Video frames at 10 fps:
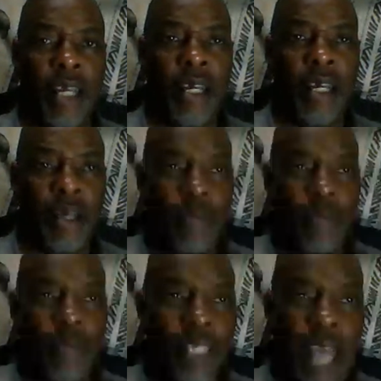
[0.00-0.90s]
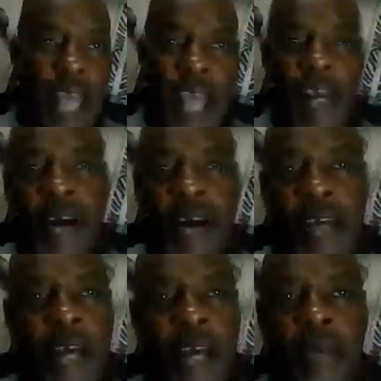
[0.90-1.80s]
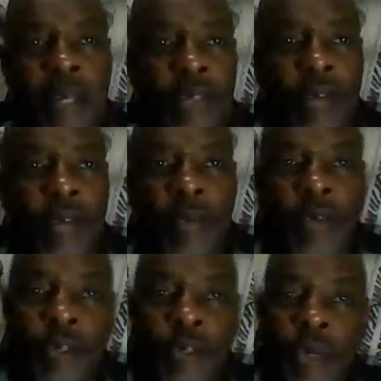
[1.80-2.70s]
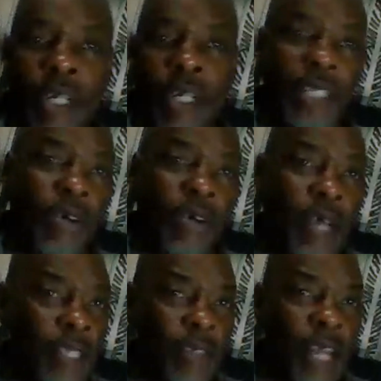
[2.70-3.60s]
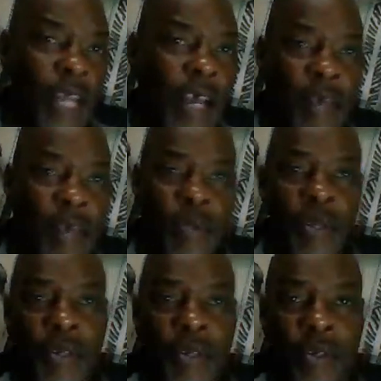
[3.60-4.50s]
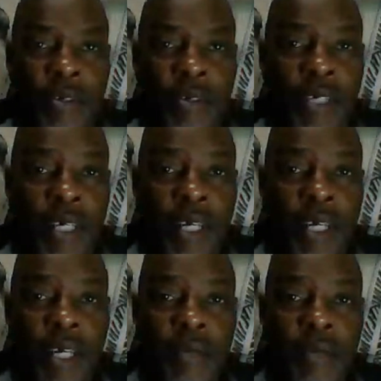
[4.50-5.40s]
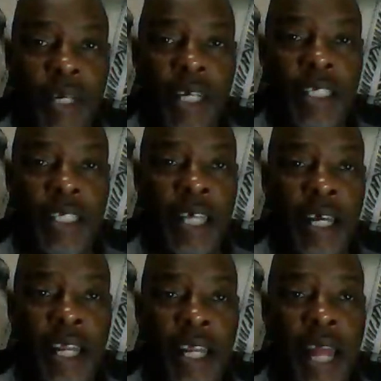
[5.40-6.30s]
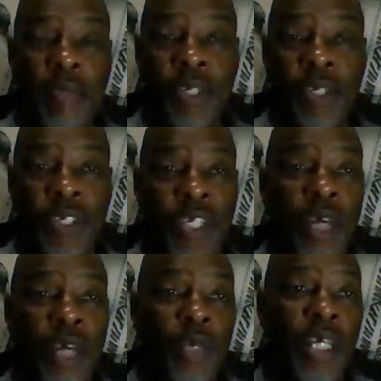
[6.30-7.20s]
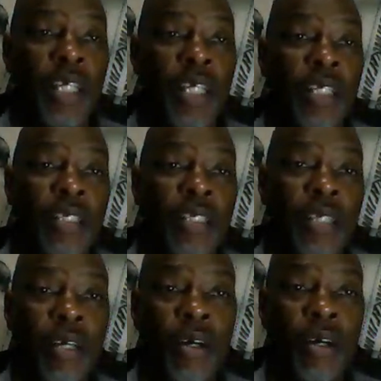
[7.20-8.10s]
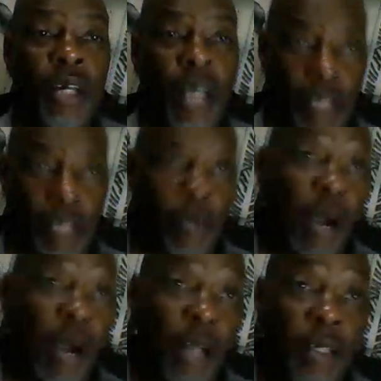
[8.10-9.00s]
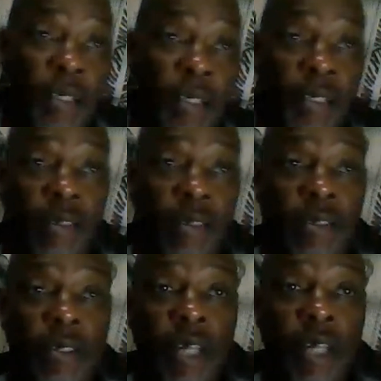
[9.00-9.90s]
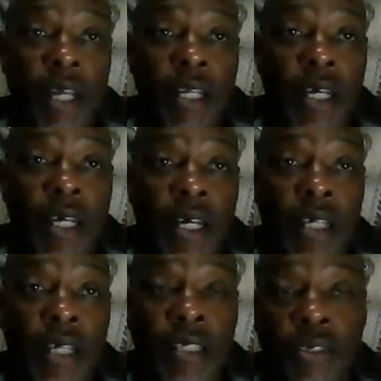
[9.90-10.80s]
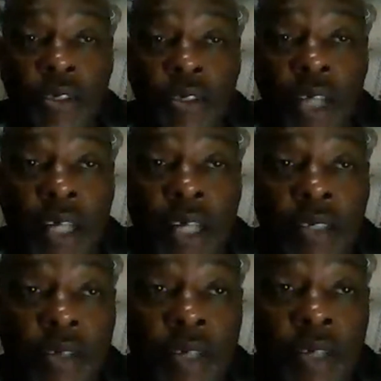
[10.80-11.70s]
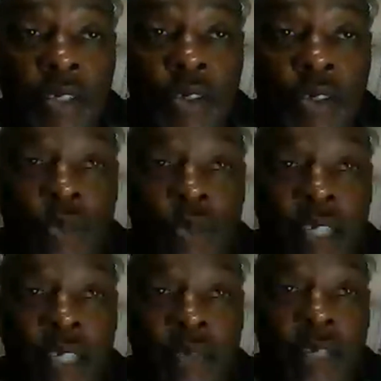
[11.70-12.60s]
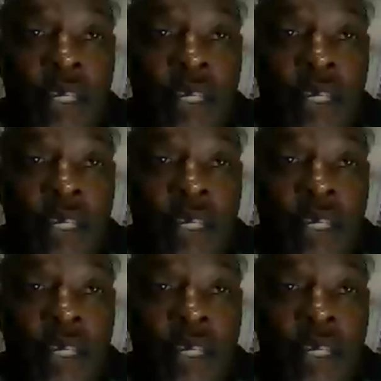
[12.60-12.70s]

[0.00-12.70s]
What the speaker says: But today, oh yeah, man, shoot, I'm the first one. Let's go hang out, have a beer, because a lot of business is done with Kenyans at the bar, and it's a great social activity.